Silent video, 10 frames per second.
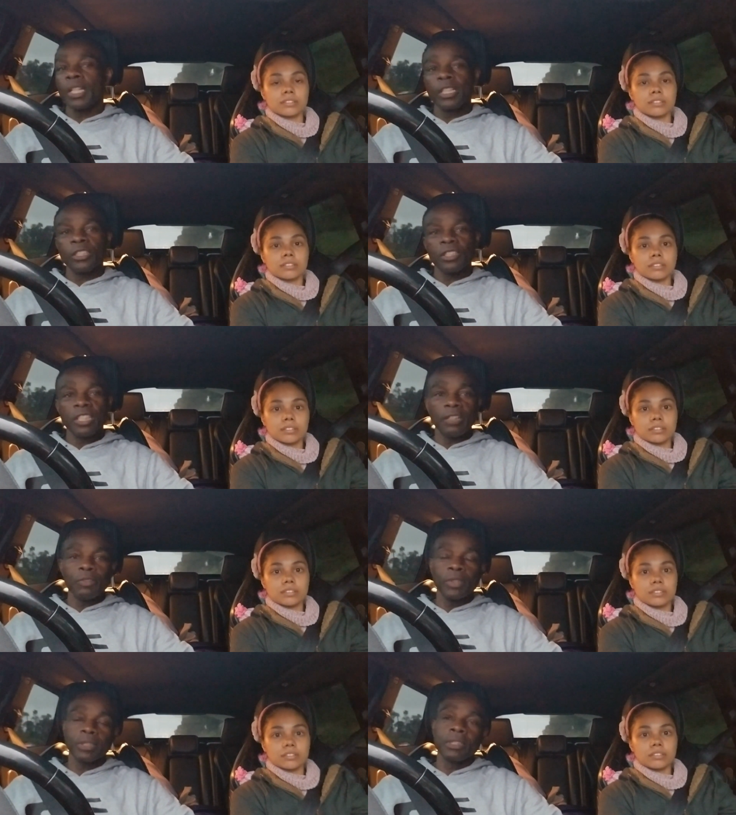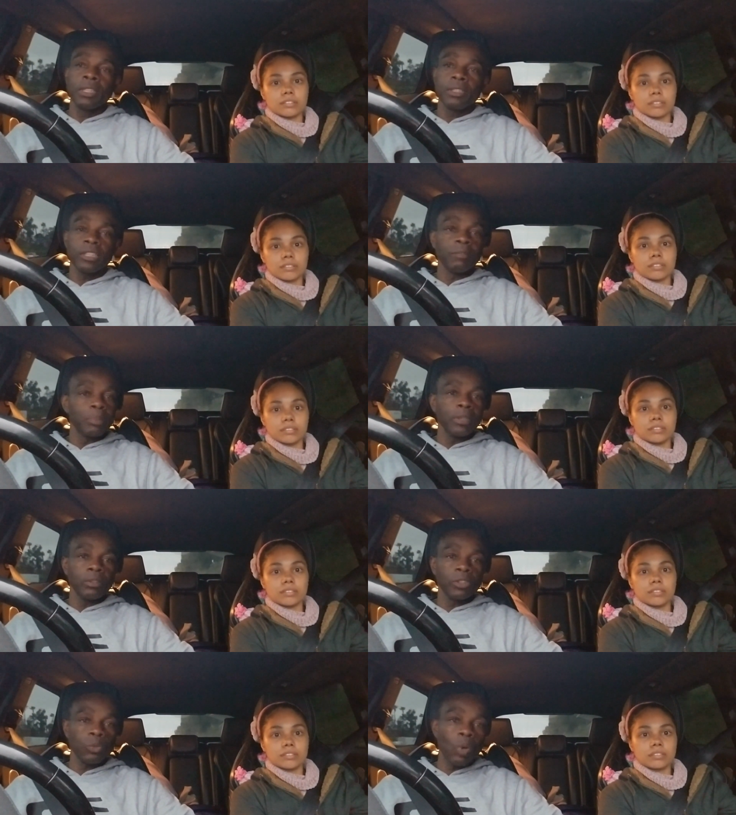Speaker 1: uh, it's a tough one. Tough
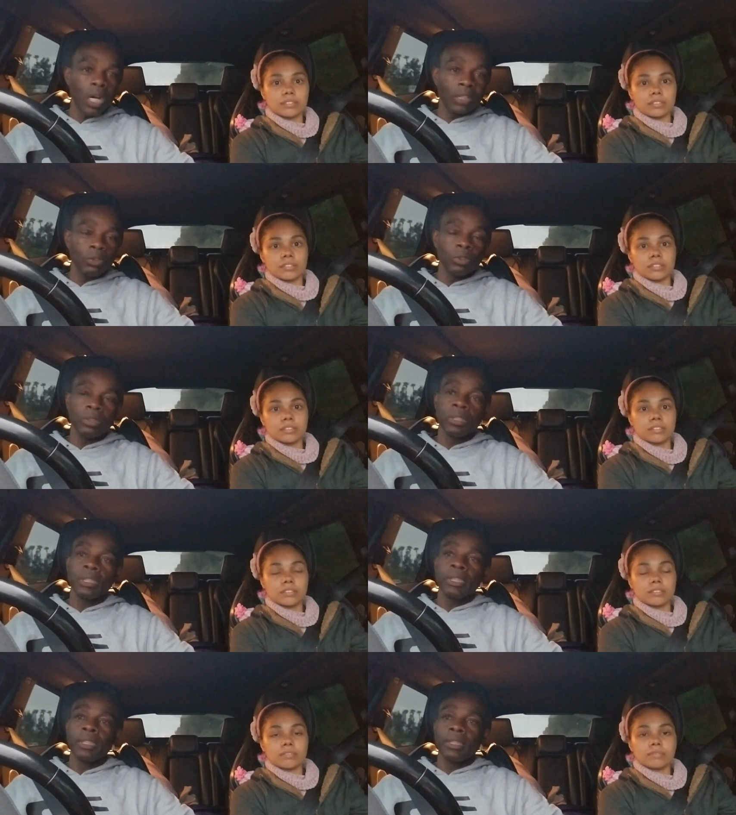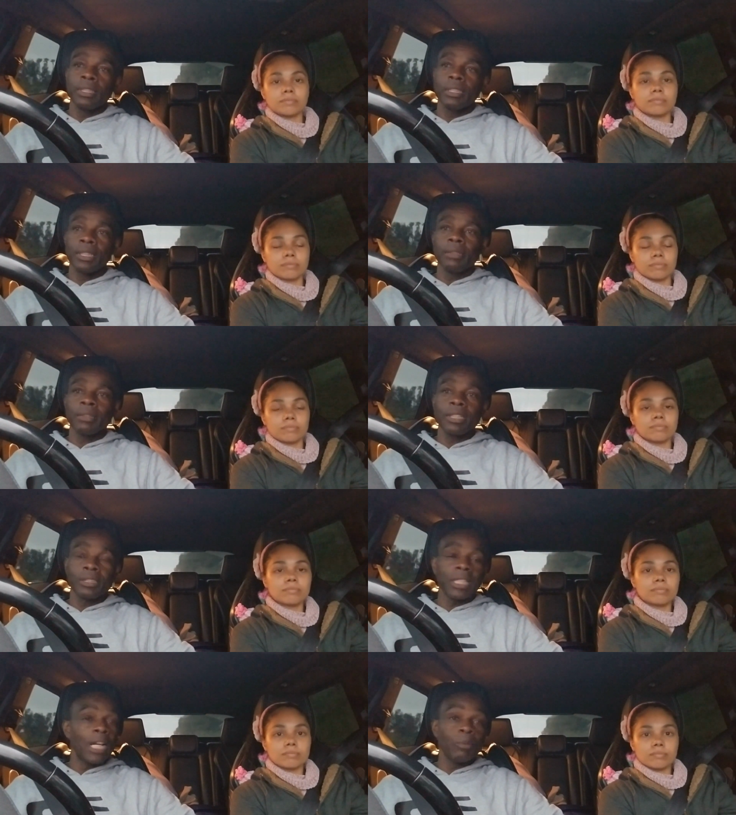pillow to swallow
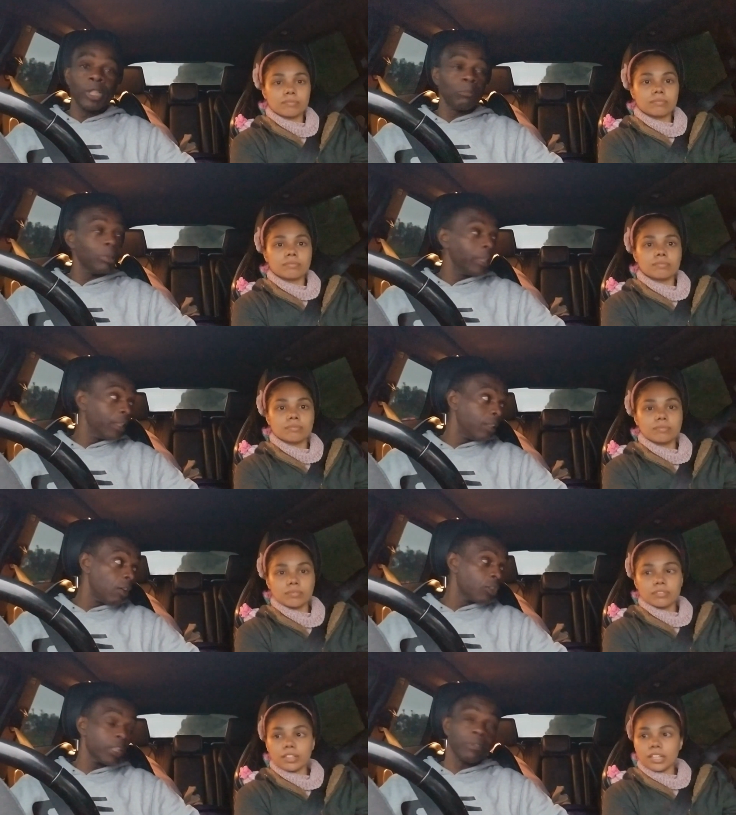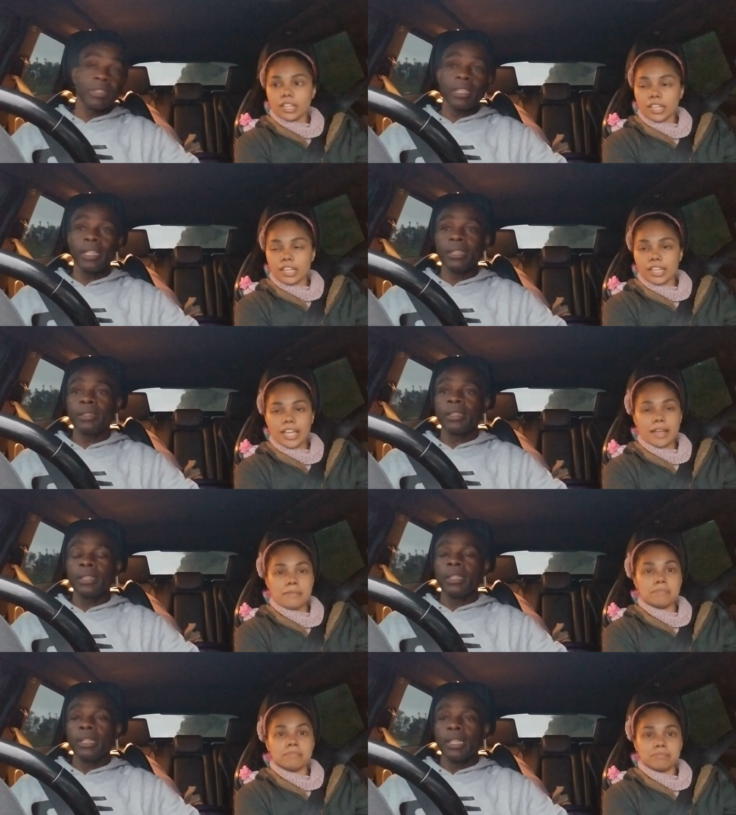now, we completely lost everything,
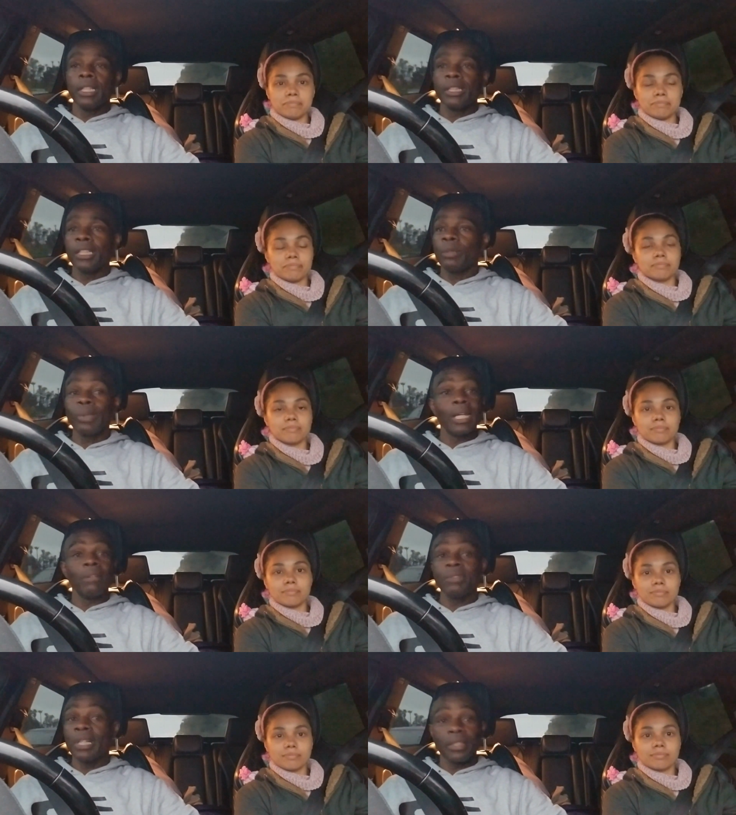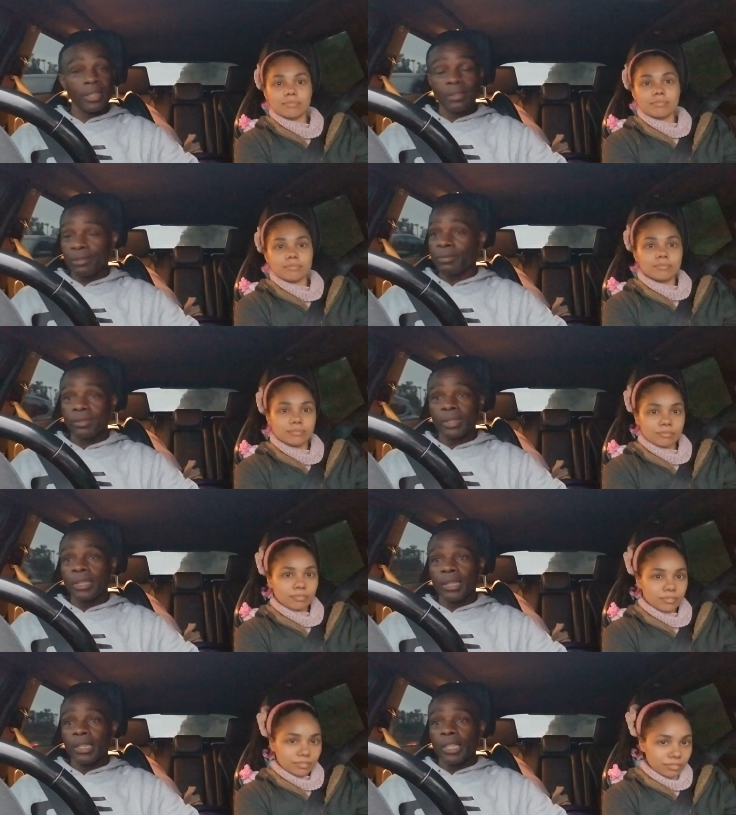and uh, we have nothing.
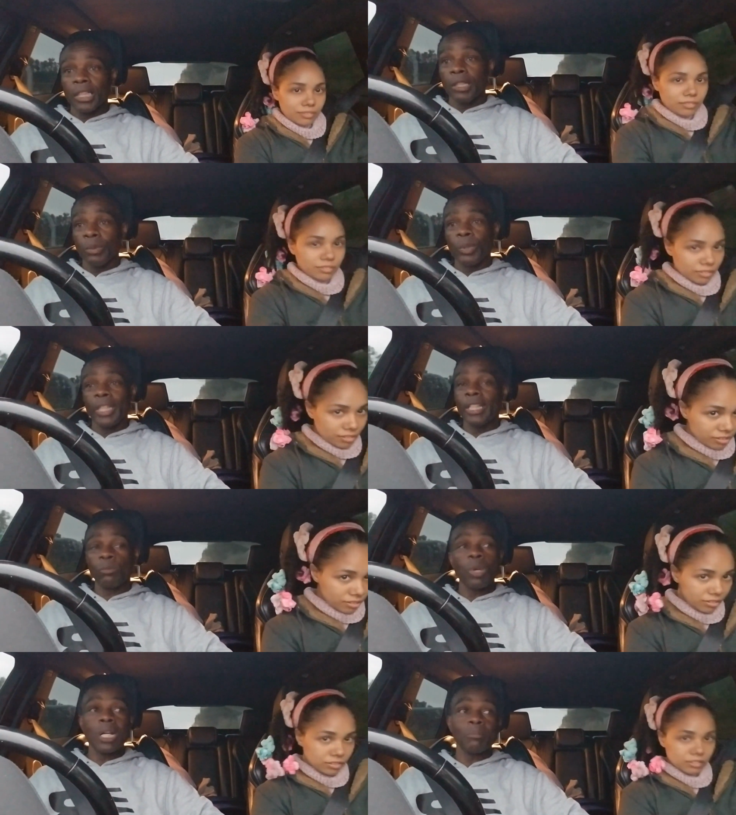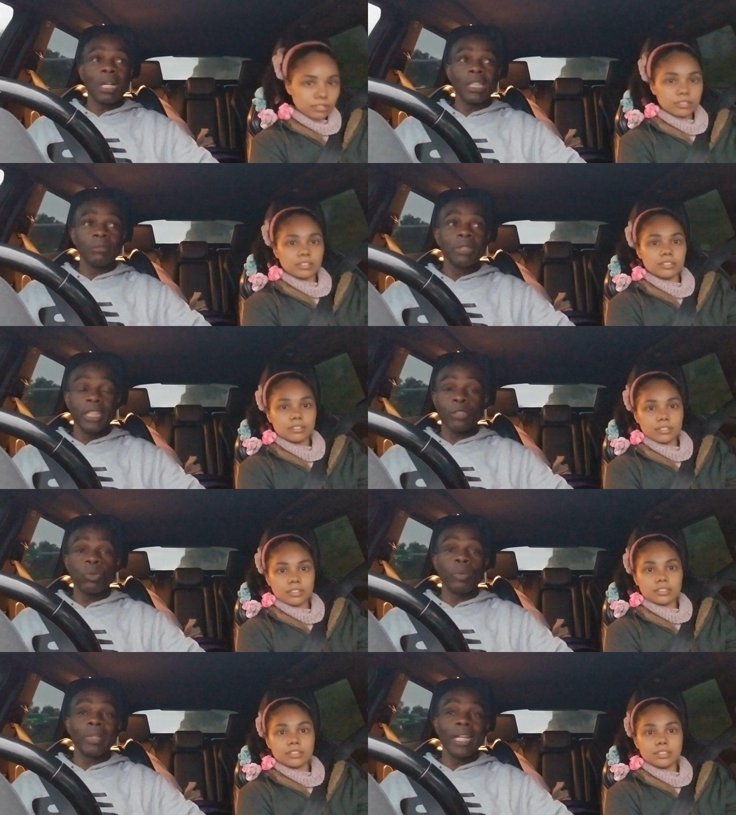Uh, we hit rock bottom. That's
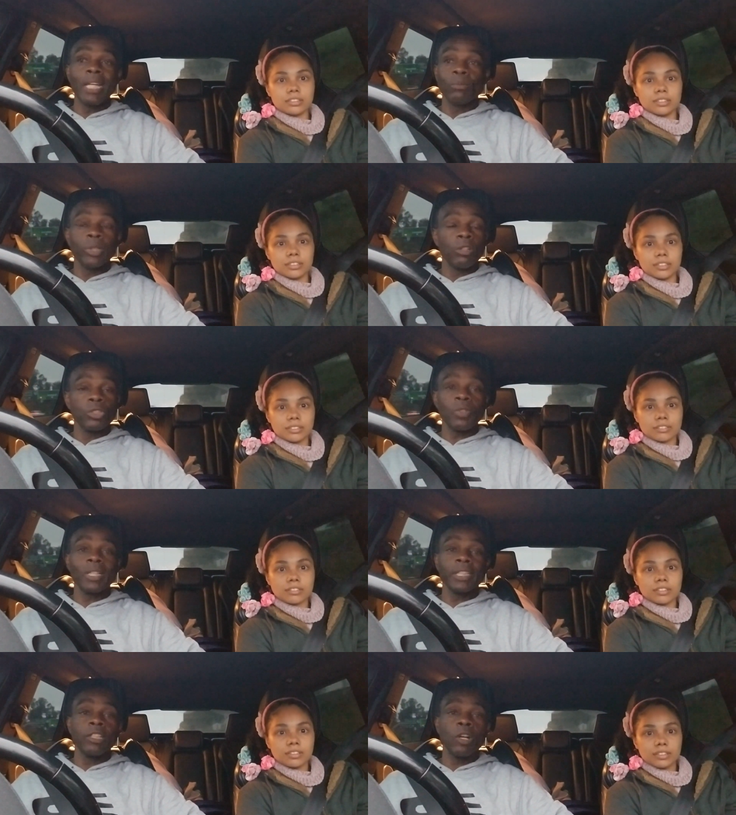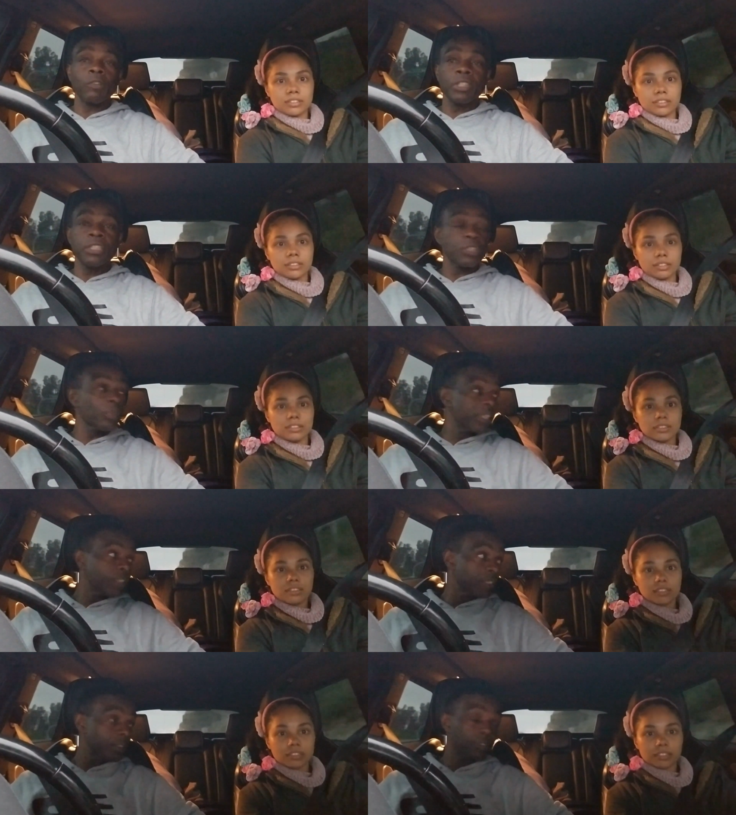where we at. We're gonna try to get off these
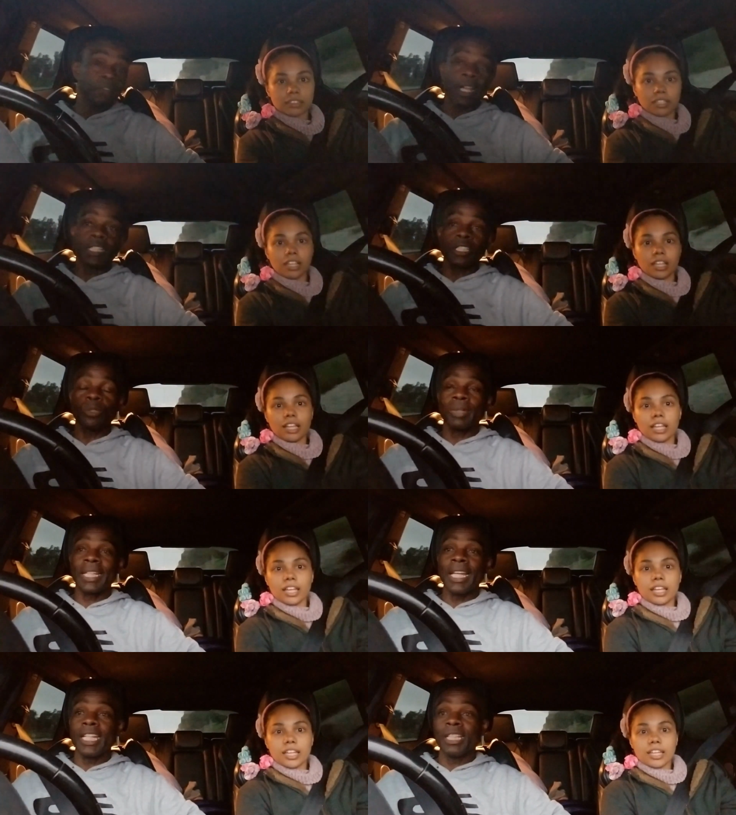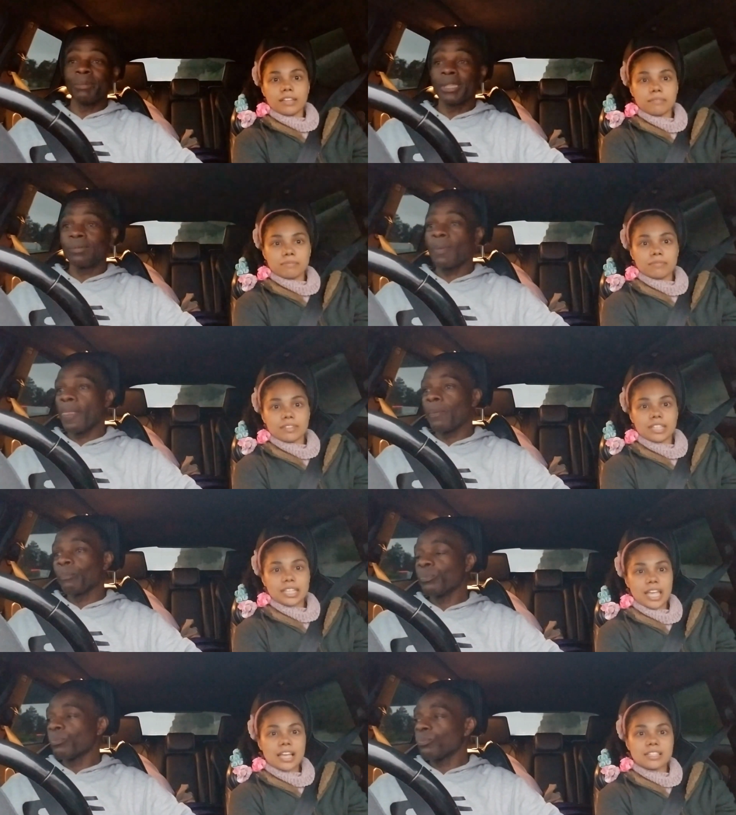streets fast as we
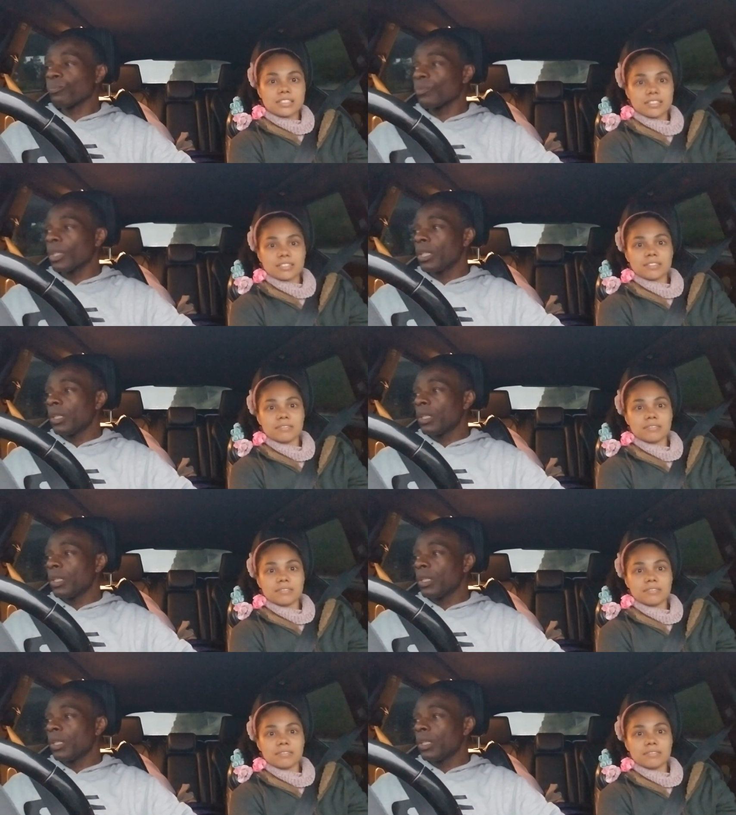can. Yes.